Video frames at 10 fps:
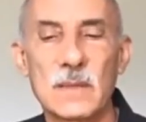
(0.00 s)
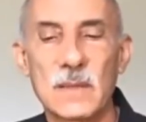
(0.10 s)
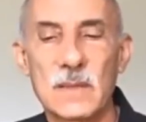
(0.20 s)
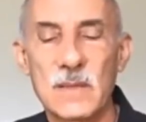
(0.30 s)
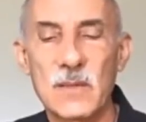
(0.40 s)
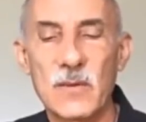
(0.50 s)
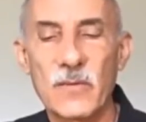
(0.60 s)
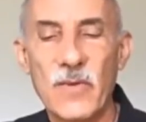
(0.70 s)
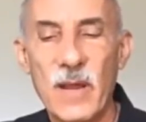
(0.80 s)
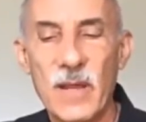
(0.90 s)
So
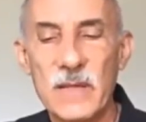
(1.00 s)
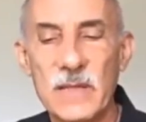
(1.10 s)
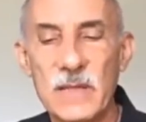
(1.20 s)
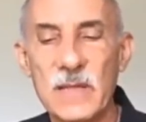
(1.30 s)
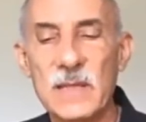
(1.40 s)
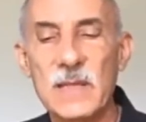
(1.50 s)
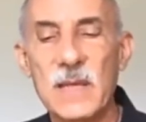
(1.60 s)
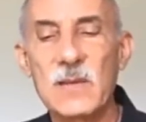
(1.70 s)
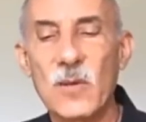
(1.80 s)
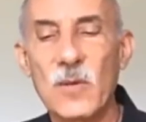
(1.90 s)
Frank
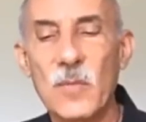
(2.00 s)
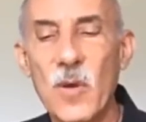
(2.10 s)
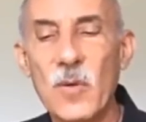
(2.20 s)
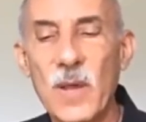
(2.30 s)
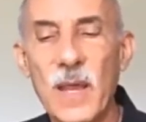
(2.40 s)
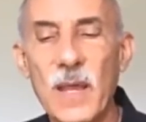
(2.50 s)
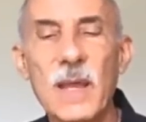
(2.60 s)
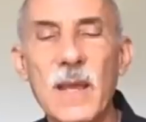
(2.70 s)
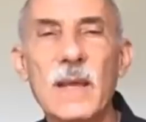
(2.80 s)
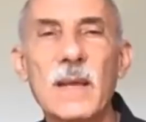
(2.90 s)
Ostaseski told him,
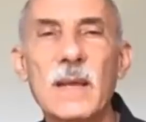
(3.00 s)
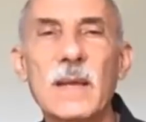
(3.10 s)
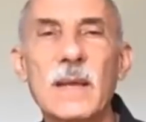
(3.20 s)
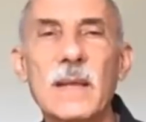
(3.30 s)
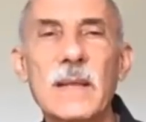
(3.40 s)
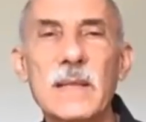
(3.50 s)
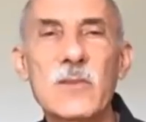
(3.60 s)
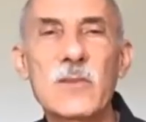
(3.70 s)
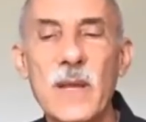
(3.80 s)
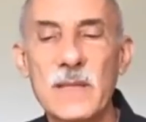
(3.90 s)
"Okay, let's
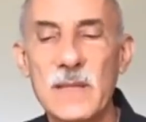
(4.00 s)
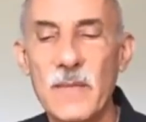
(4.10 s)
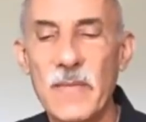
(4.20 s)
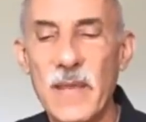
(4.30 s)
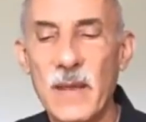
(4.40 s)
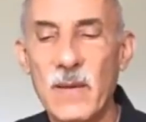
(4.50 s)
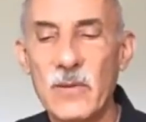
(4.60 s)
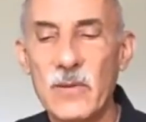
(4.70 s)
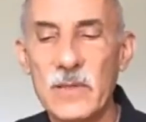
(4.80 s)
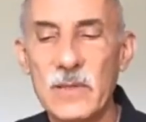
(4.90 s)
try something
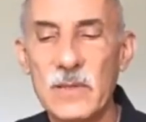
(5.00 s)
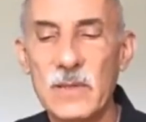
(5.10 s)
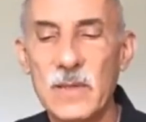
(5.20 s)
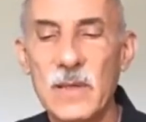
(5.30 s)
else."